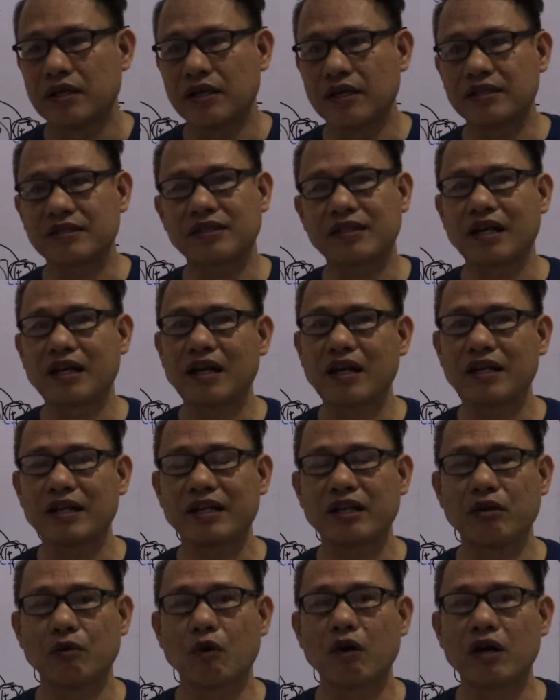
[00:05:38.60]

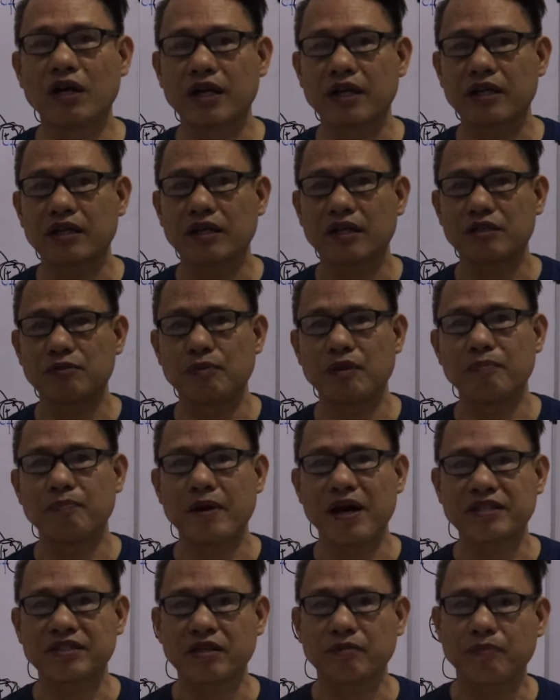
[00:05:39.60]
scholarly work has been
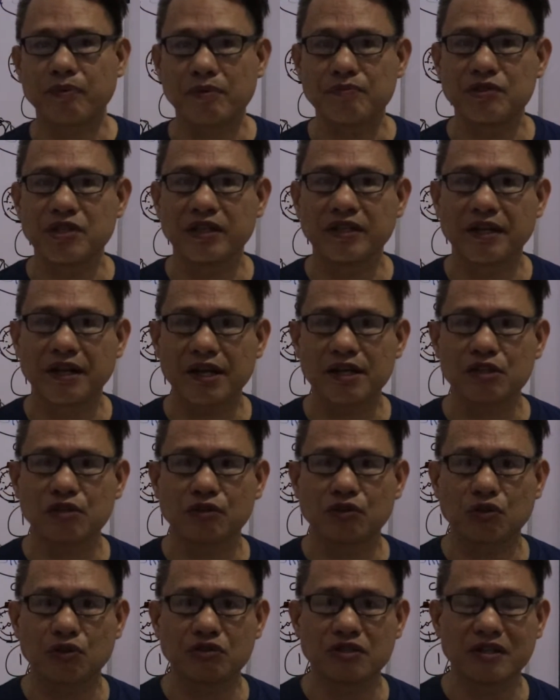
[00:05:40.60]
passing from
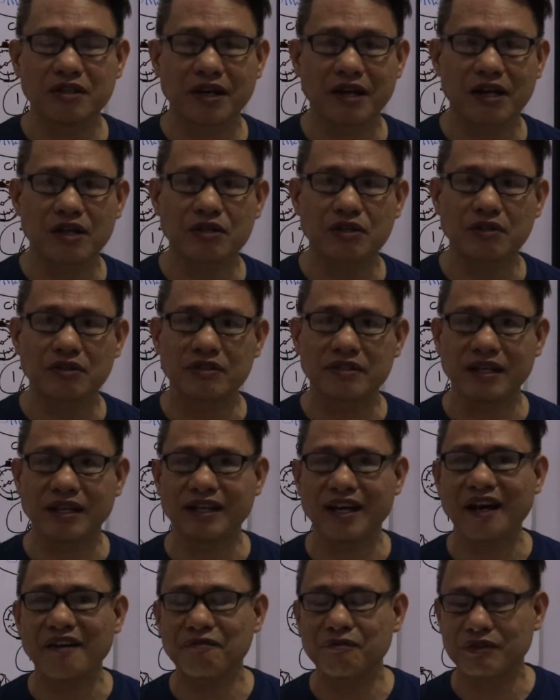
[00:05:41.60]
generation to generations, and
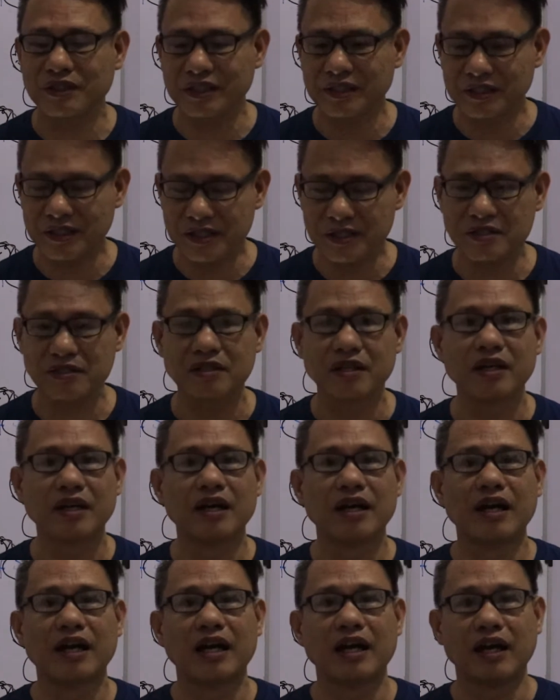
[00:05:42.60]
after this
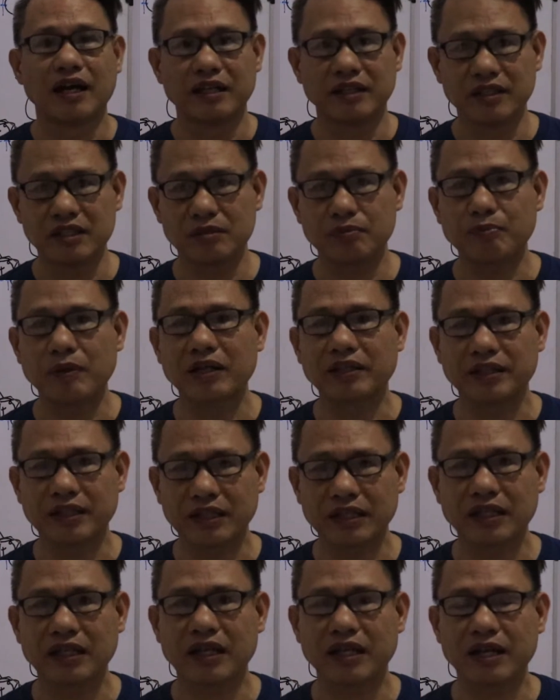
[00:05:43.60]

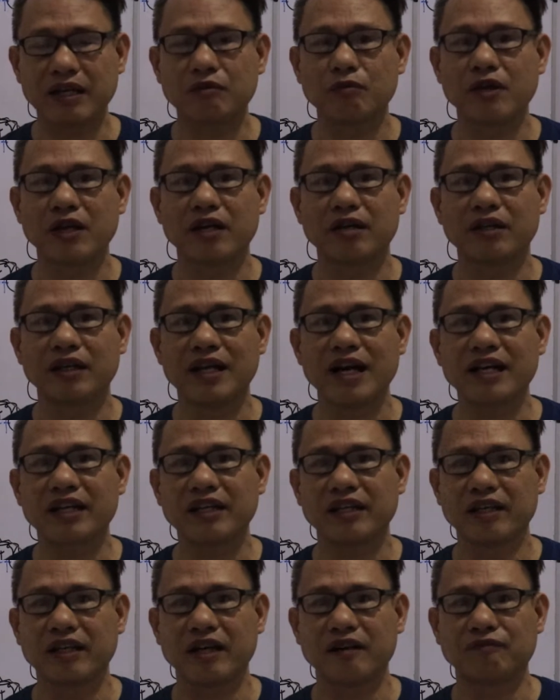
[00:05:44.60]
particular, and we are
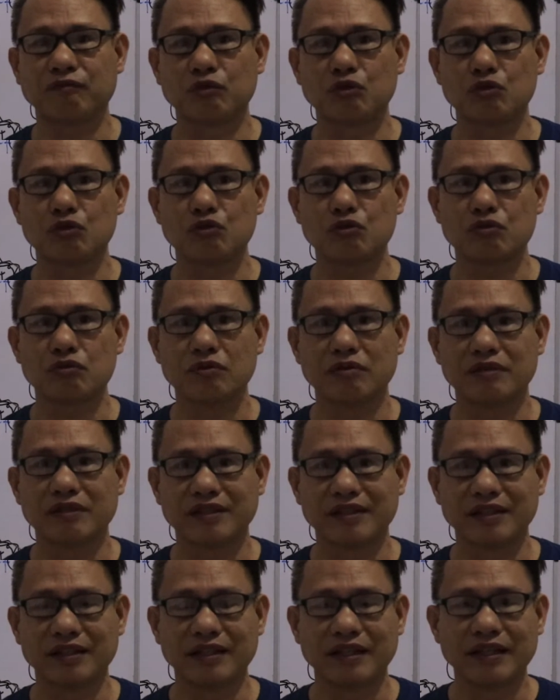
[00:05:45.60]
lucky enough to
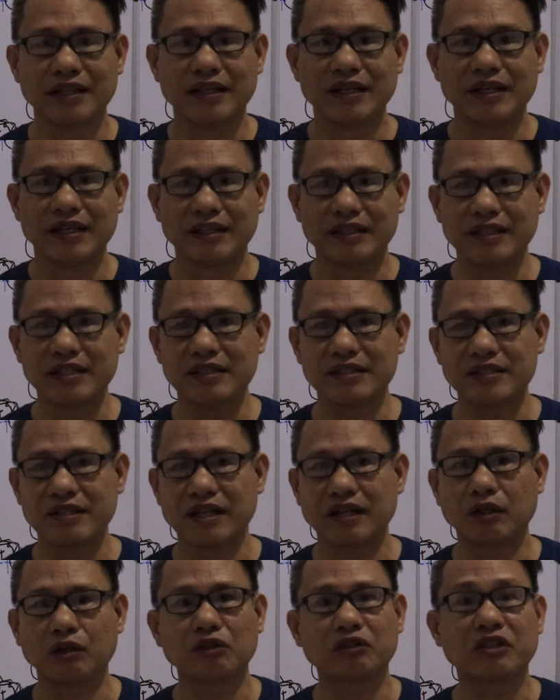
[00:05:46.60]
this
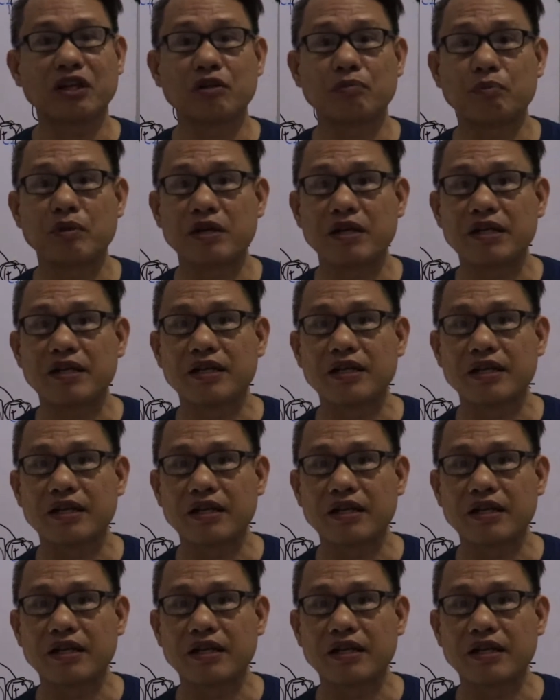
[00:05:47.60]
Gutenberg,